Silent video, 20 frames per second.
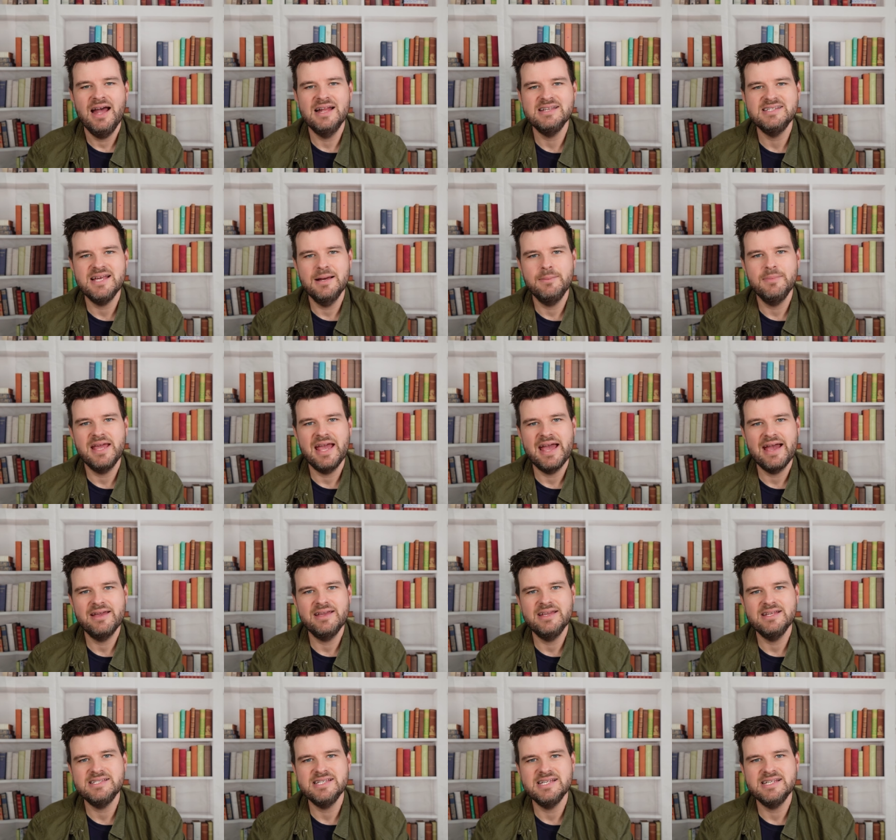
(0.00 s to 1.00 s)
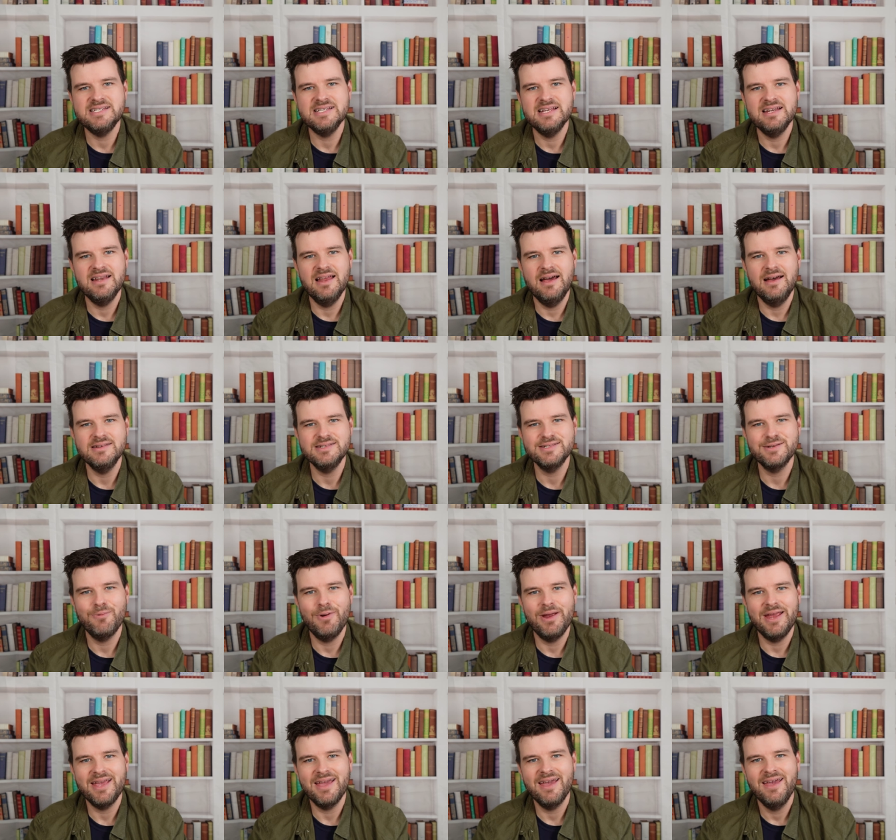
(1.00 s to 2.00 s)
and tell me how you did last
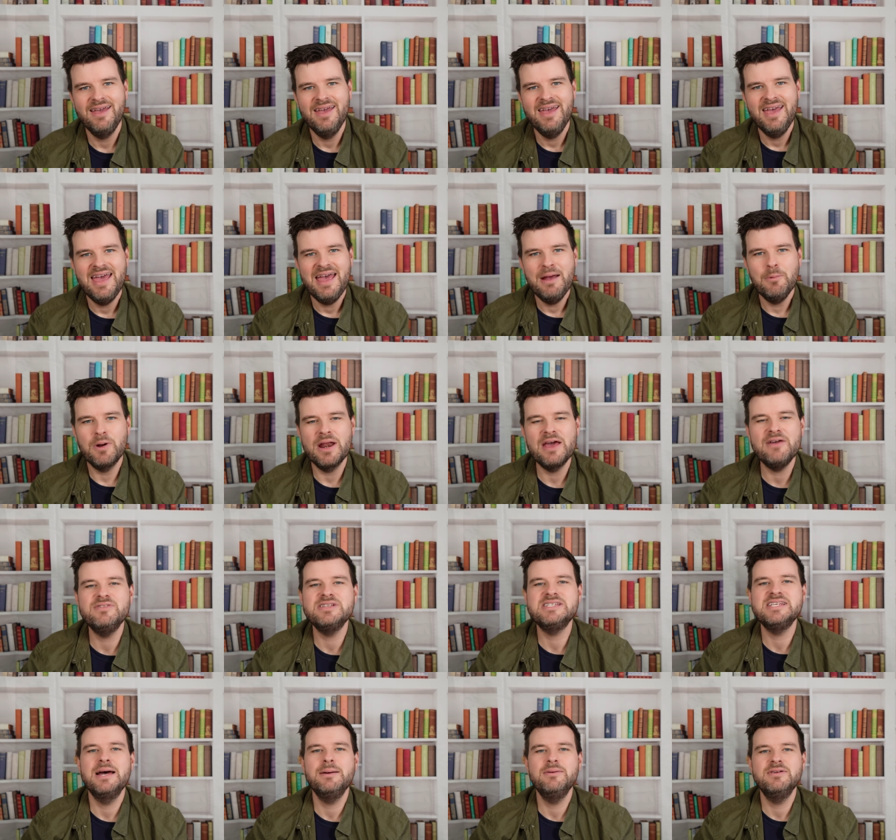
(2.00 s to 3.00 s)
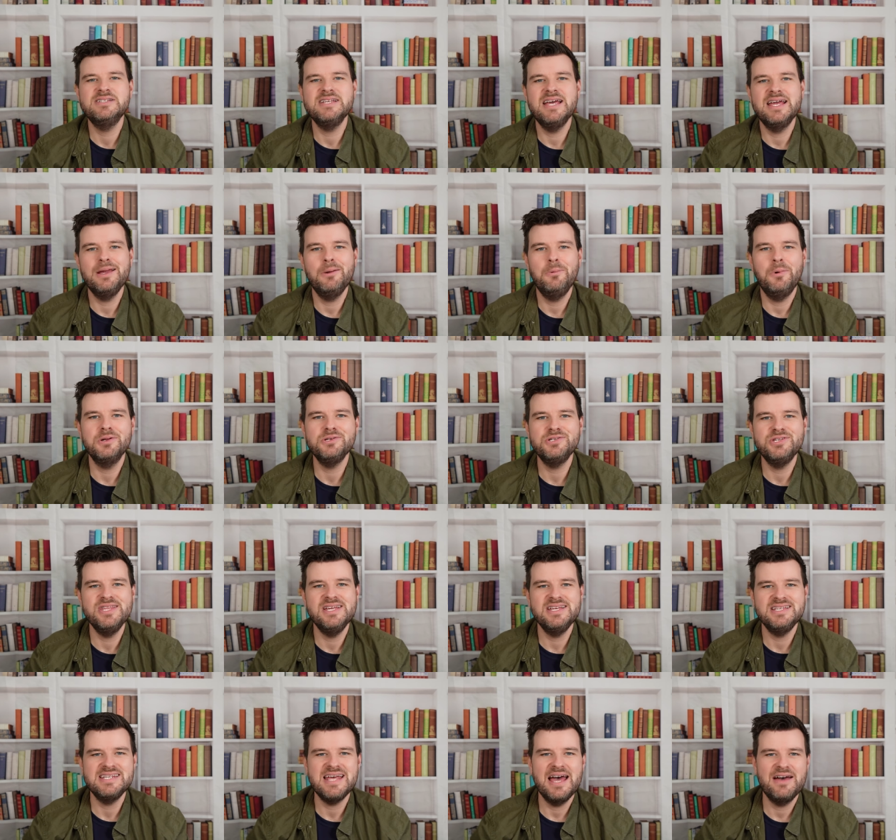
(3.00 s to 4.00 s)
week. Whatever time of day you're watching
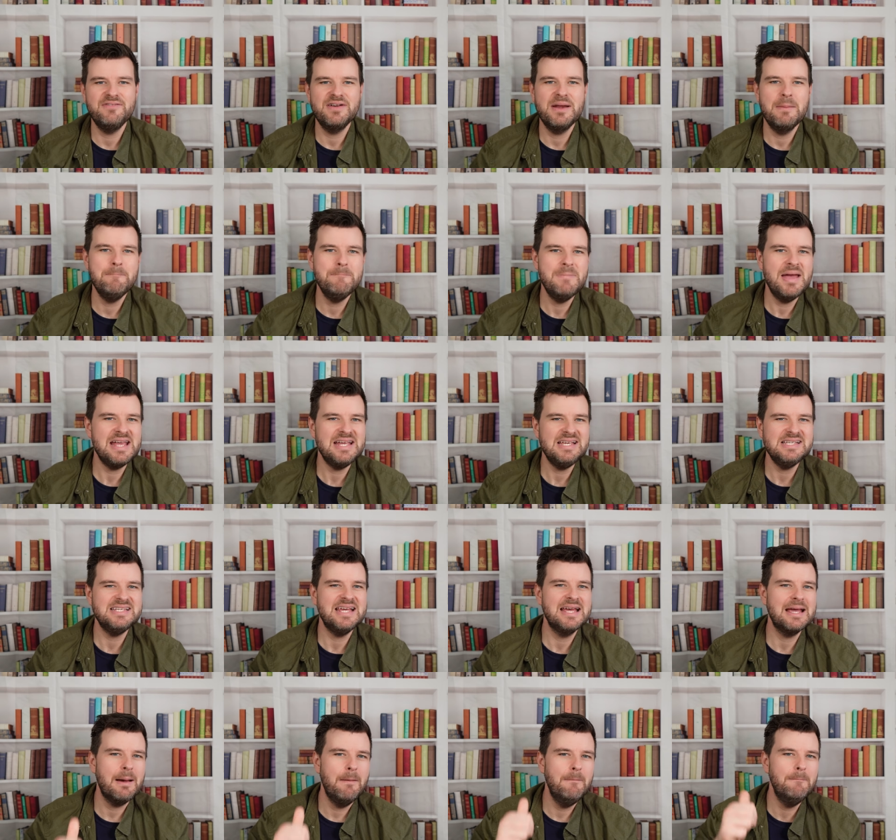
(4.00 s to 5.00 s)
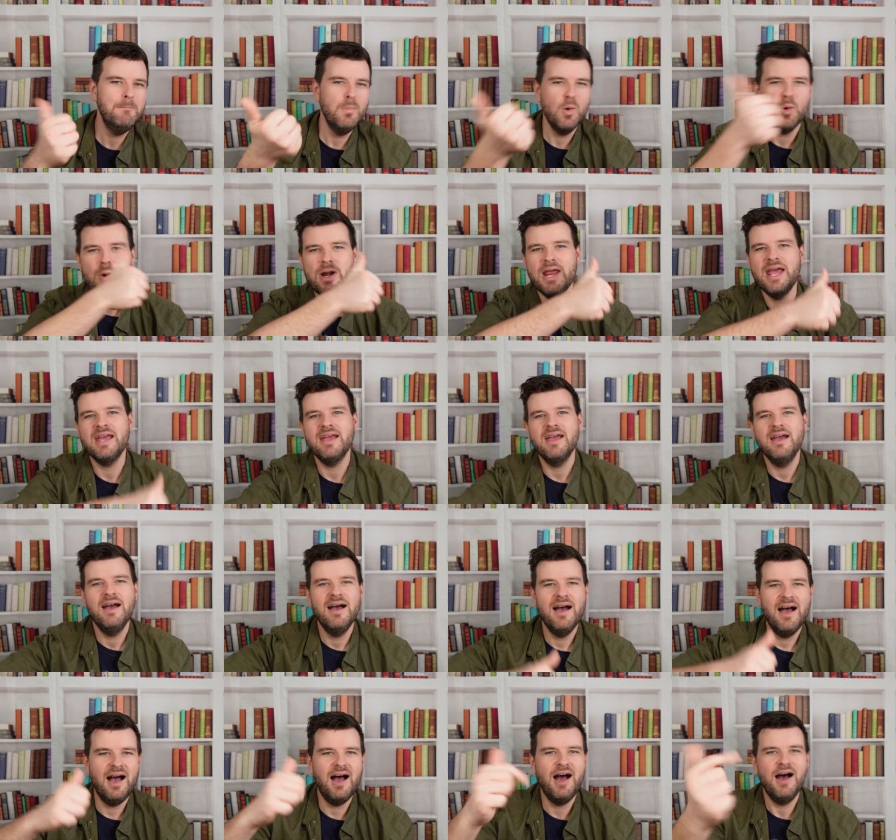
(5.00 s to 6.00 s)
this, have an amazing morning,
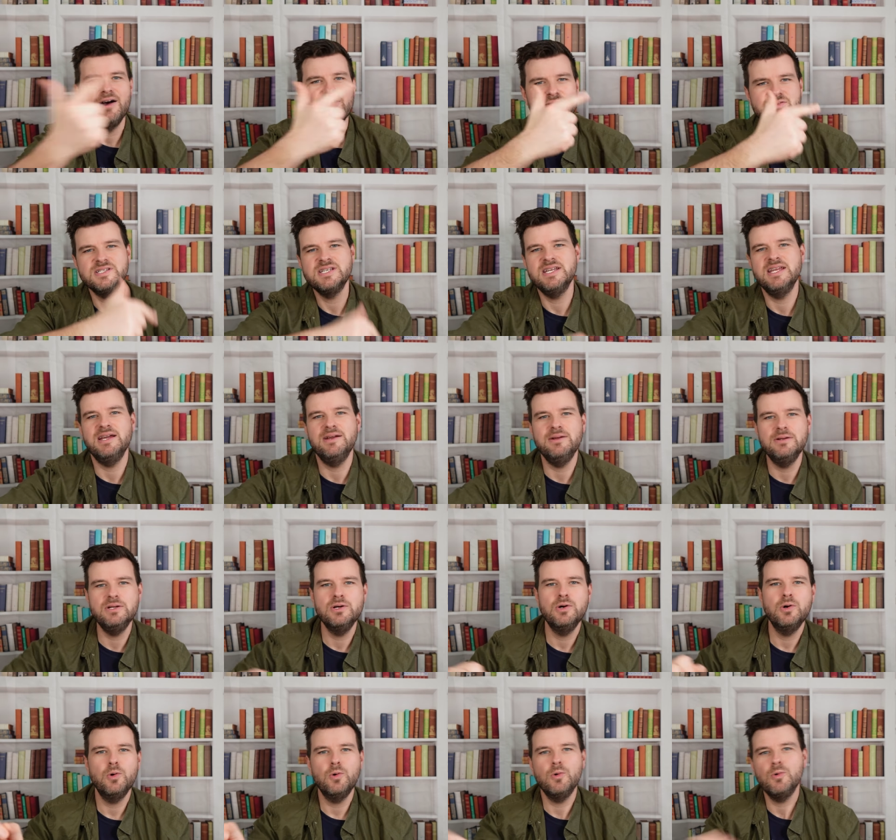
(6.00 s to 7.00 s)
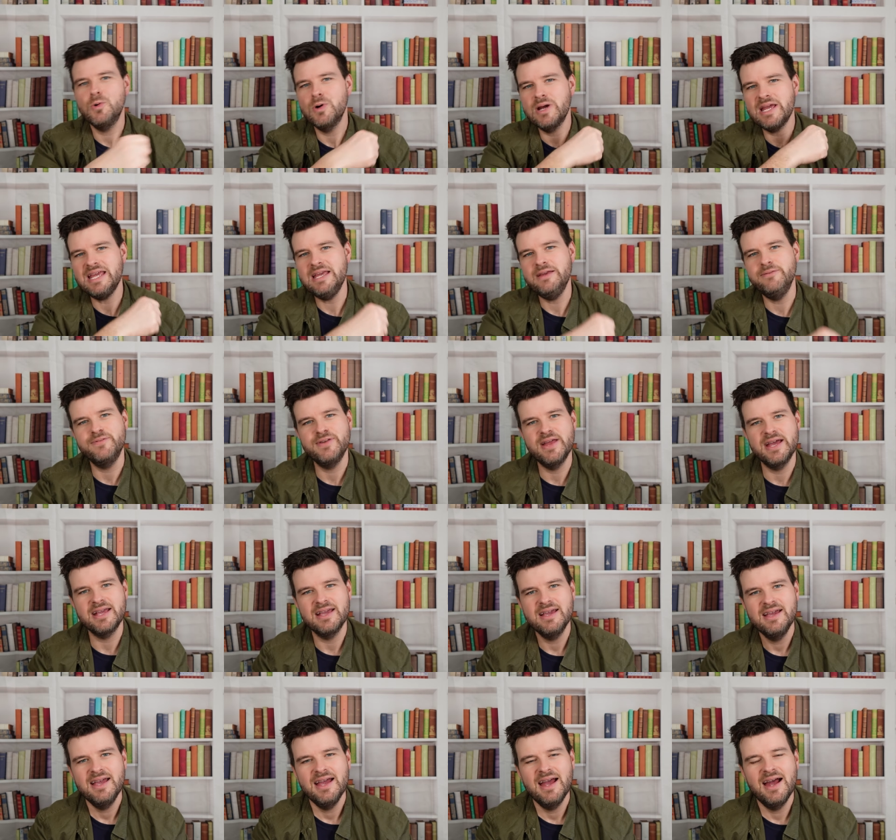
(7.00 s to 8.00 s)
afternoon or
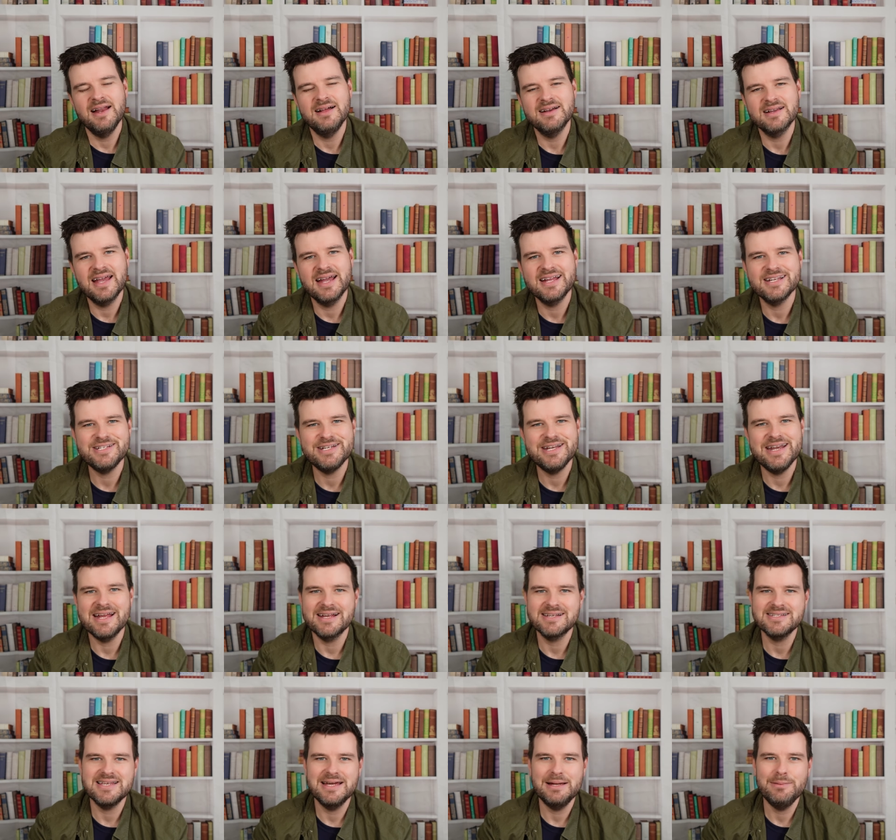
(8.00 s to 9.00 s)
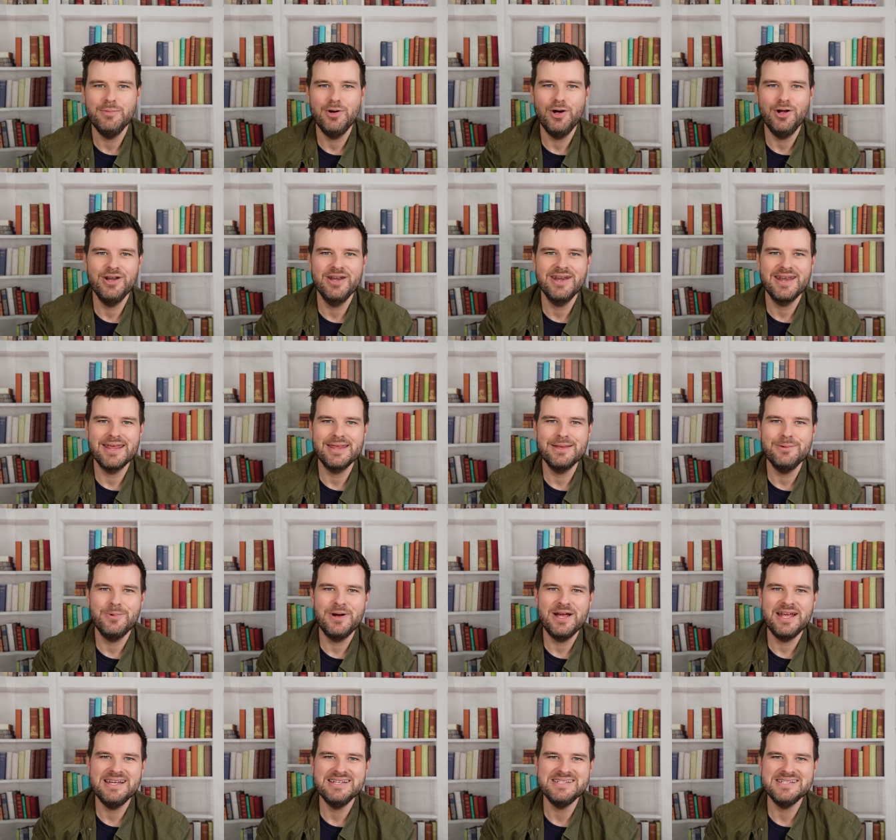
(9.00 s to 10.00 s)
evening. I'll catch you next time on another
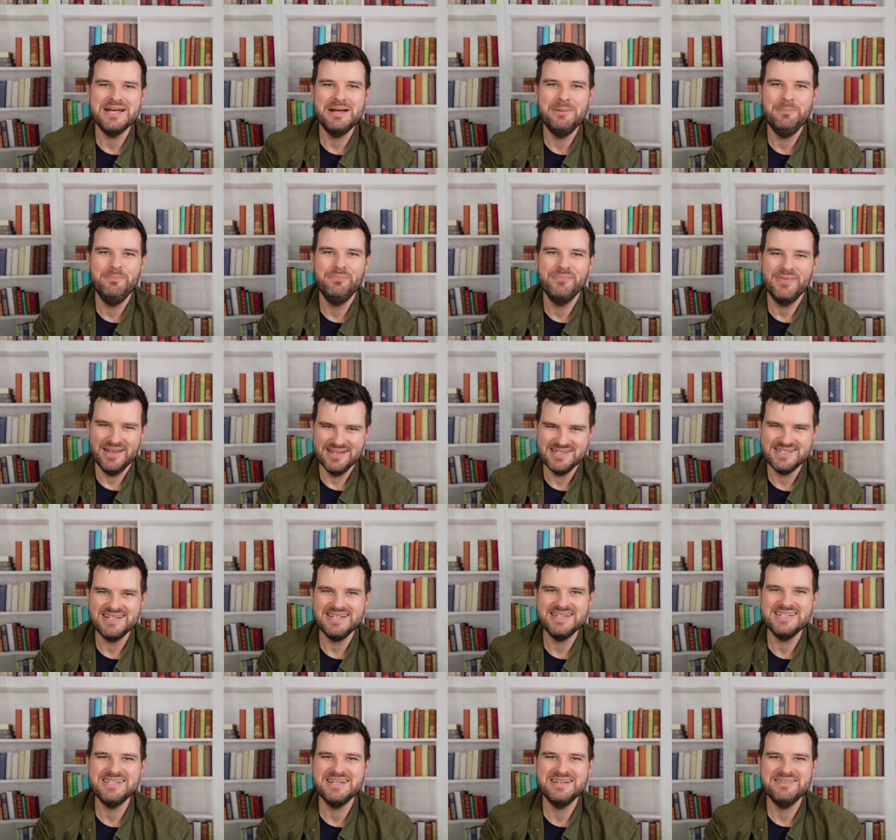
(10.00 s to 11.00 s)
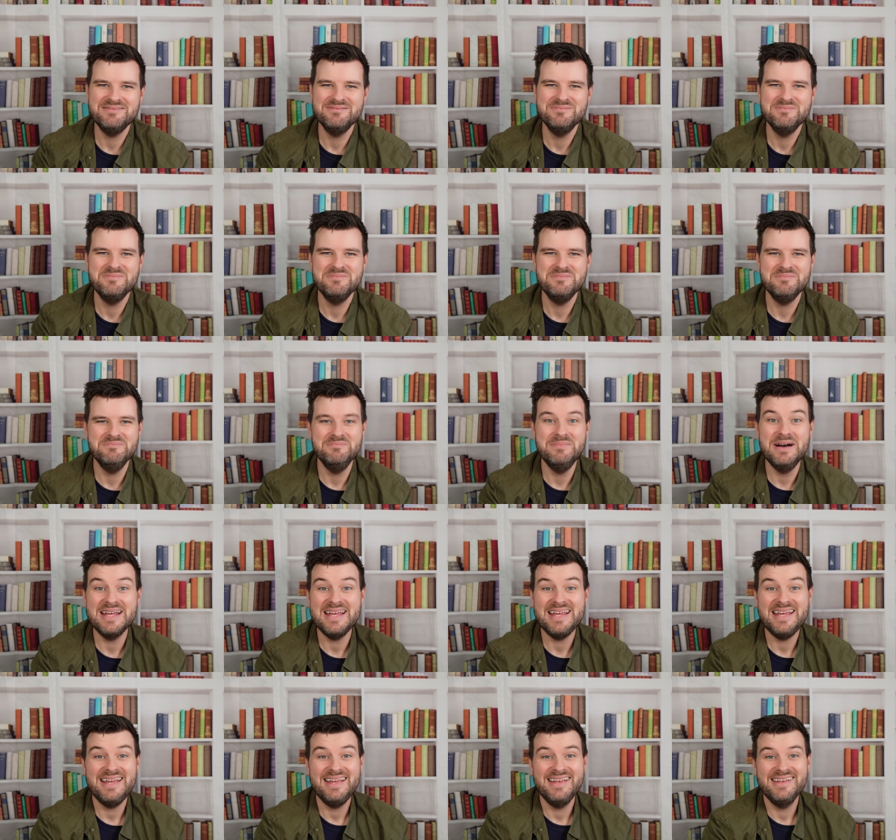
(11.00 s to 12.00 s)
Weigh In Time. I'll see you soon. Bye.